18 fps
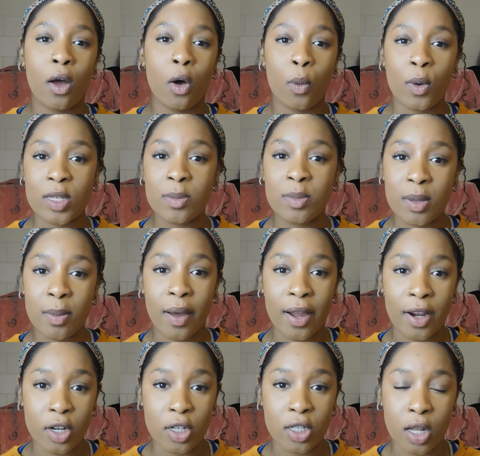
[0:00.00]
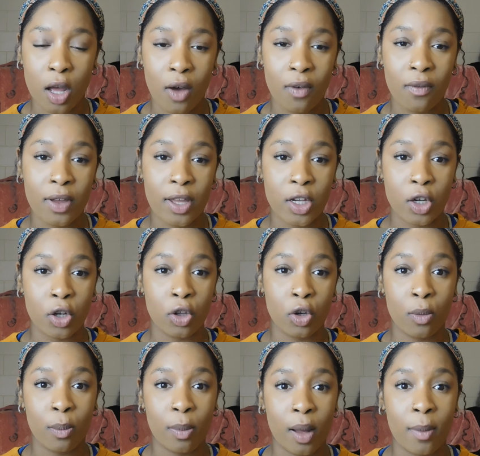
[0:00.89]
always be by yourself in your
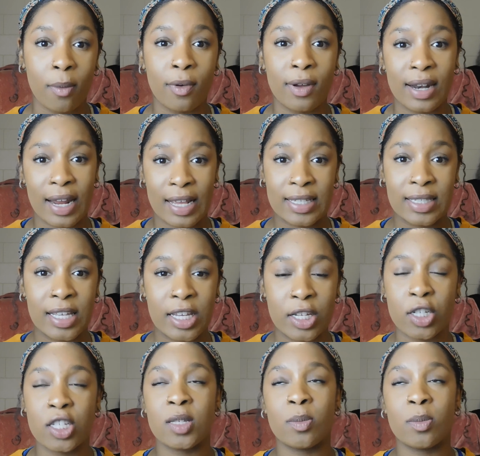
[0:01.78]
little bubble in isolation.